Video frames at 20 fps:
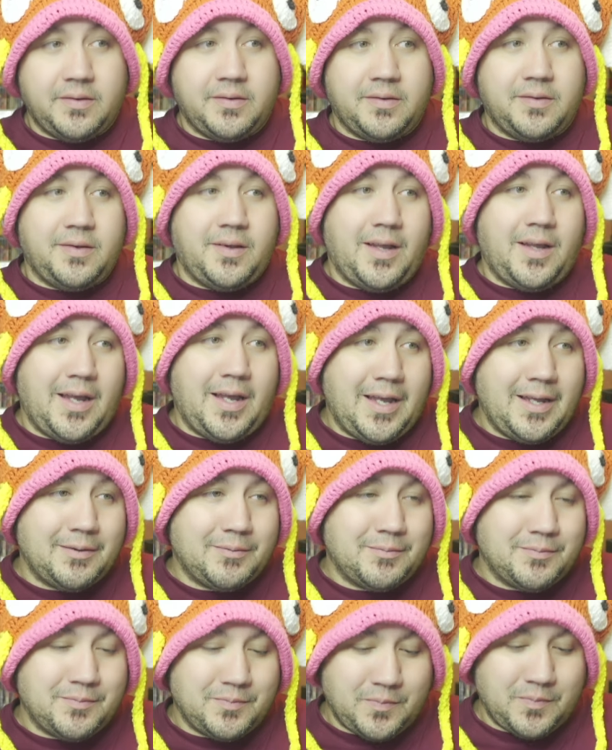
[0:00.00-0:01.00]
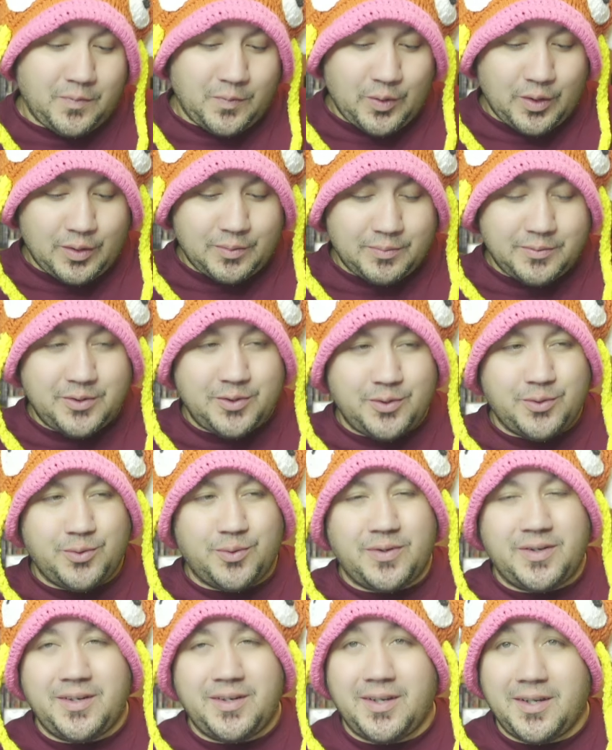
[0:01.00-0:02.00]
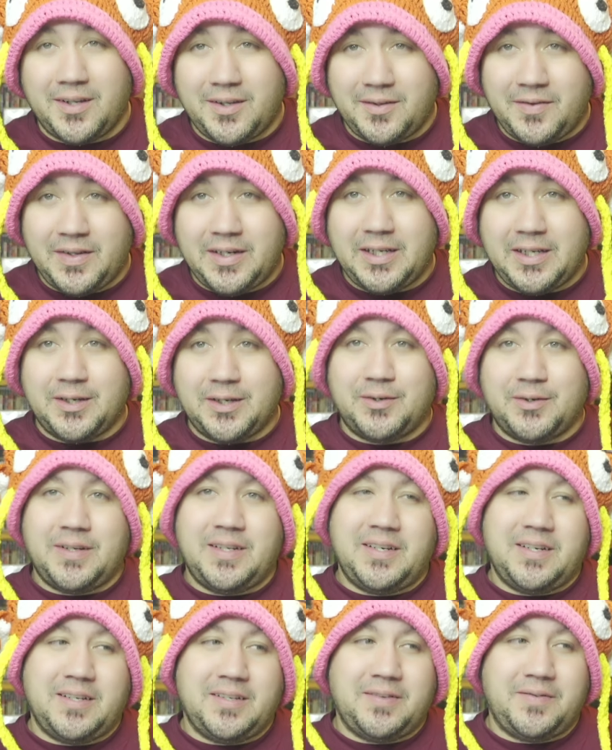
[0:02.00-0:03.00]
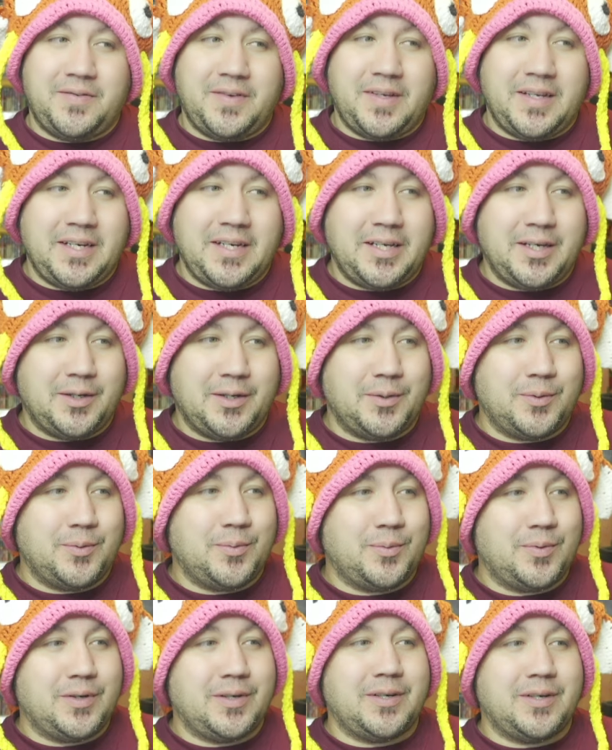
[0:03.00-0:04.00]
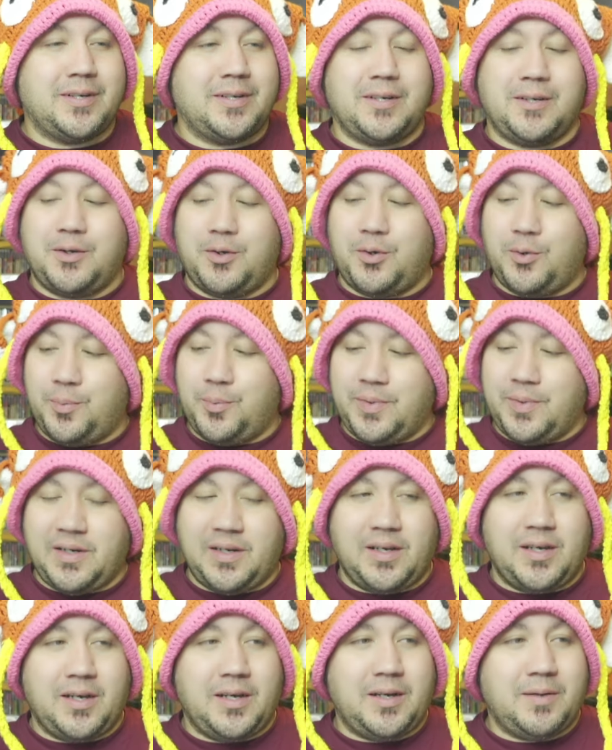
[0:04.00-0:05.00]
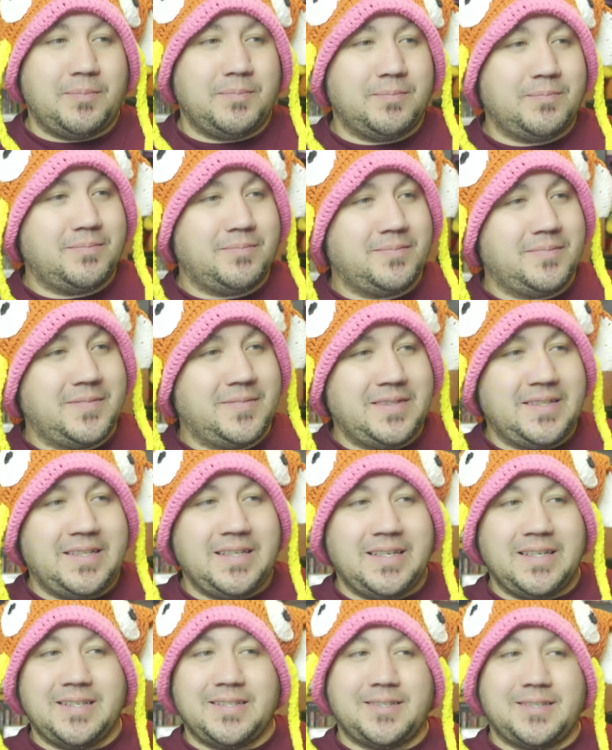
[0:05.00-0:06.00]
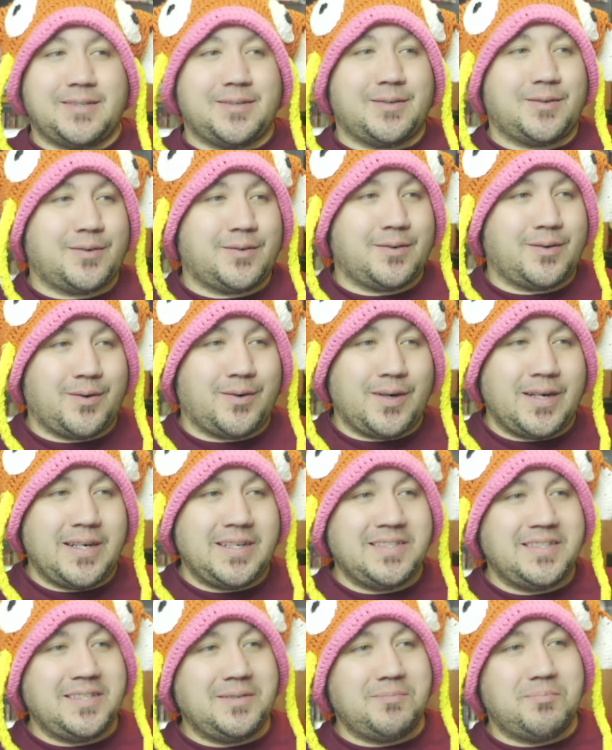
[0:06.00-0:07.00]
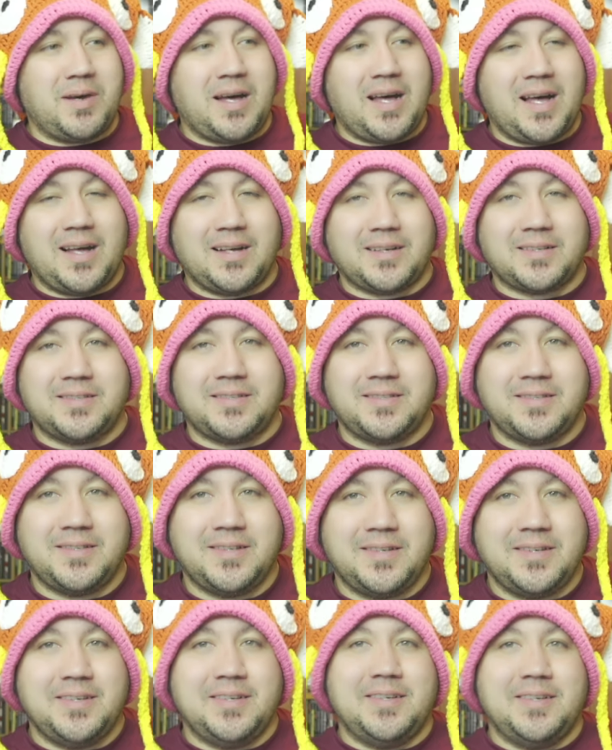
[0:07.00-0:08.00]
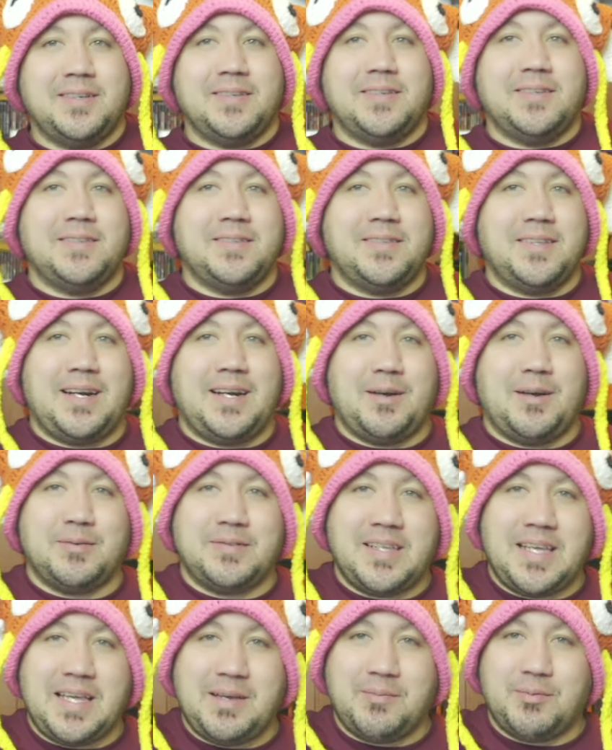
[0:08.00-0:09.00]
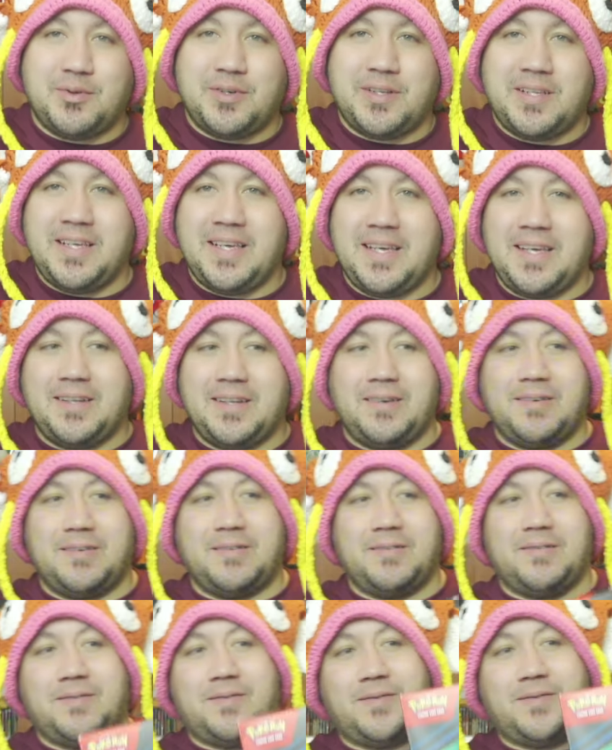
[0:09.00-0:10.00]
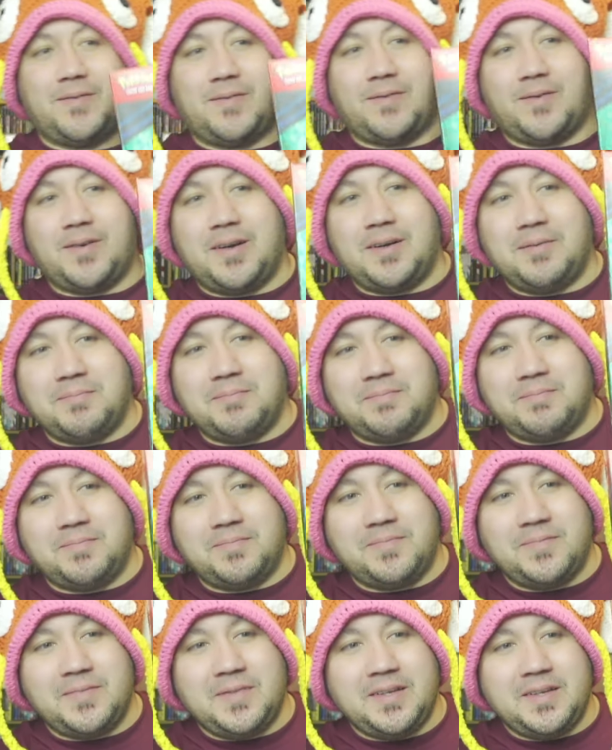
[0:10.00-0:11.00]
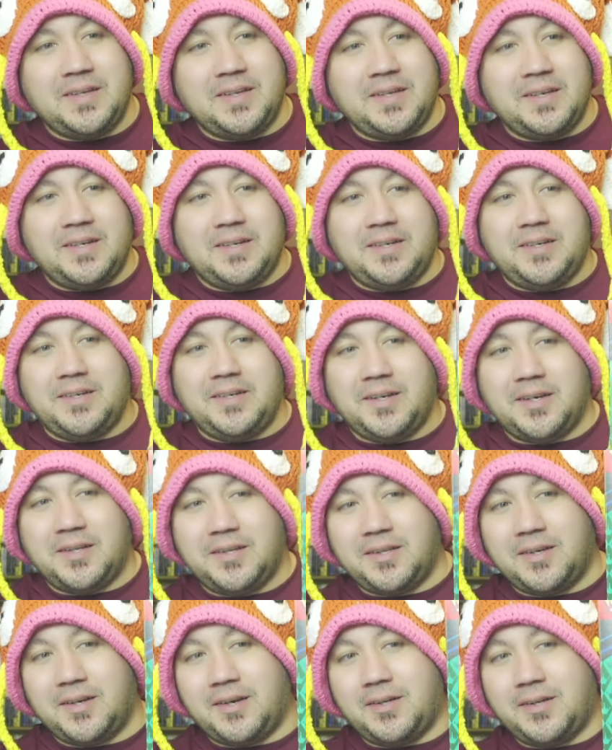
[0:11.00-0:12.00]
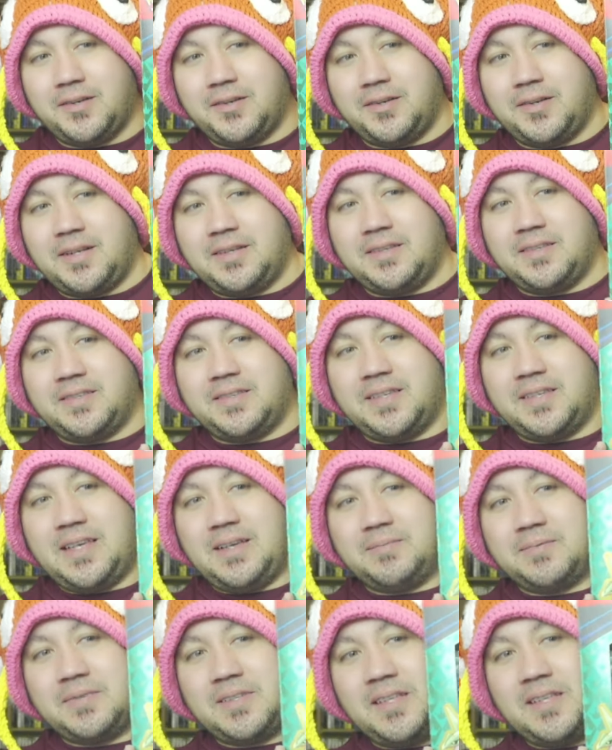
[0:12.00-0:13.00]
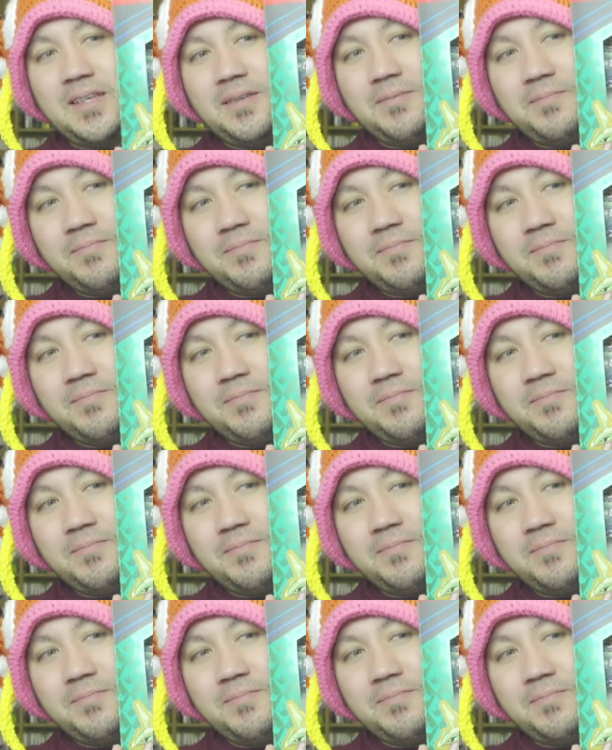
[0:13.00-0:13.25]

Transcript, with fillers: Alright, welcome to another video. In this video, we're going to open up this crazy box that I was able to get from none other than Sam's Club.